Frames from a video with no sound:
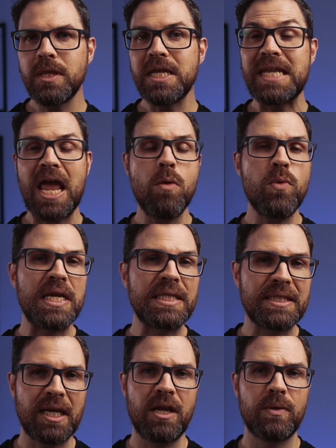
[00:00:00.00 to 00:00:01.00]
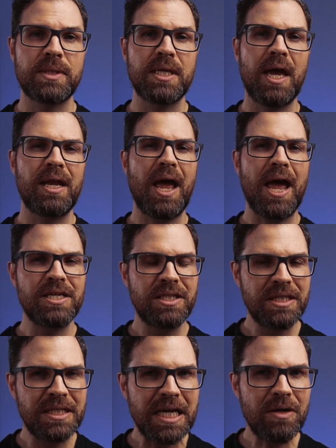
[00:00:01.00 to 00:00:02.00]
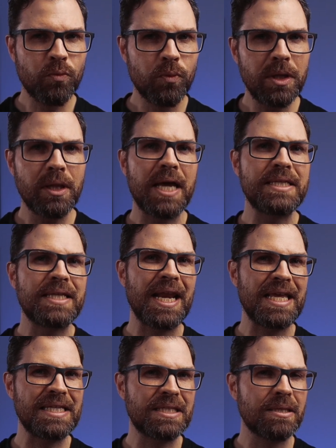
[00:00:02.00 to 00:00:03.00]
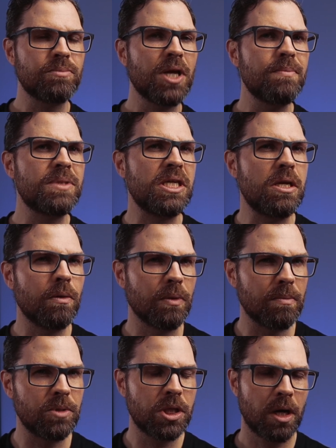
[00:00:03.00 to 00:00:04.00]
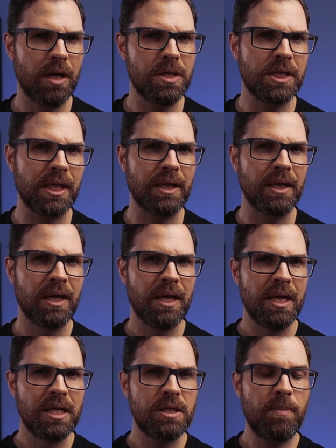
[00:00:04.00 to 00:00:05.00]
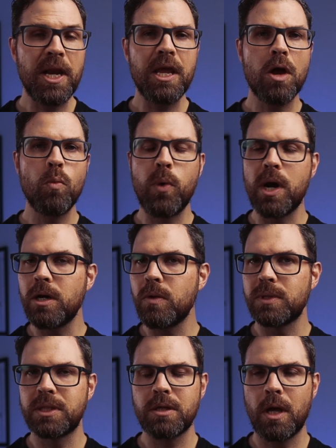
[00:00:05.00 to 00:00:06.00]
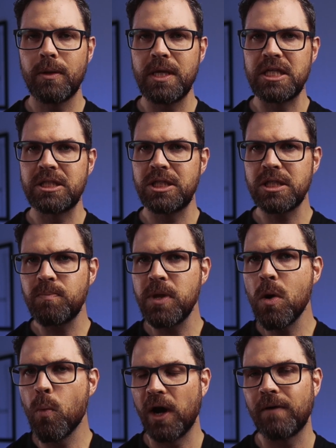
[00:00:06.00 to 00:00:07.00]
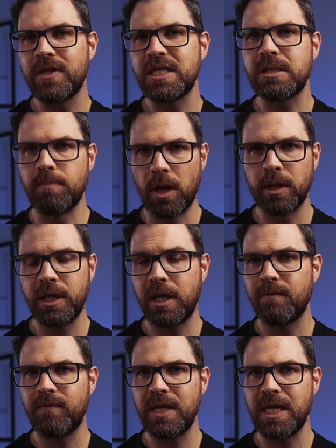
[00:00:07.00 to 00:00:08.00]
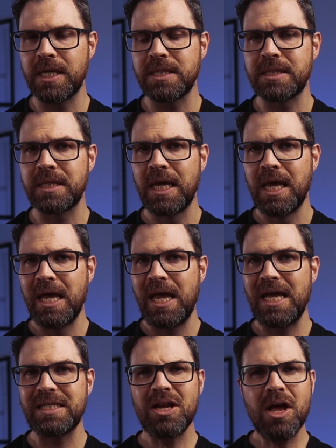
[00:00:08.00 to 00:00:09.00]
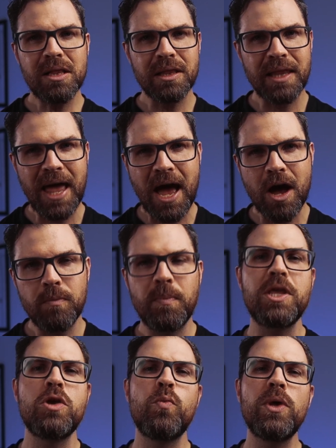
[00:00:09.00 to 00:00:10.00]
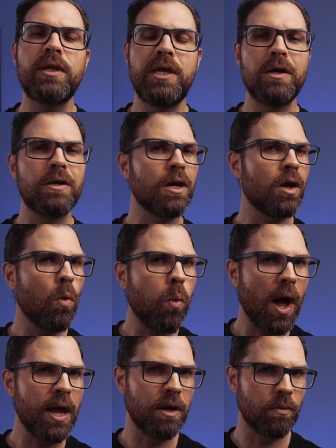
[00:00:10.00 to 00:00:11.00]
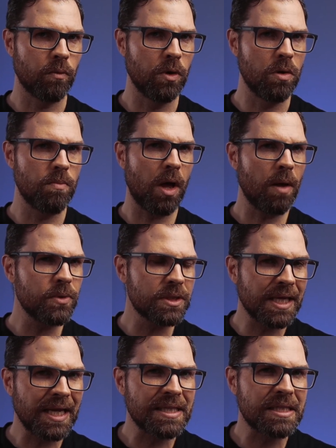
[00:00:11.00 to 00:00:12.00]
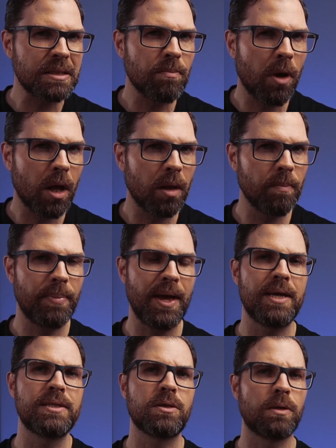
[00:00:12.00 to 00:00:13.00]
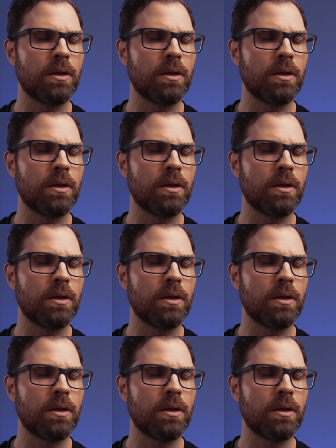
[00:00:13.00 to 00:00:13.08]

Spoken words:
the day when it's sunny outside, I did realize I can sometimes hear them charging. Depending on where you install these, just be aware of this small inconvenience. It's not loud, but you will hear it in a quiet room, almost like a small buzz or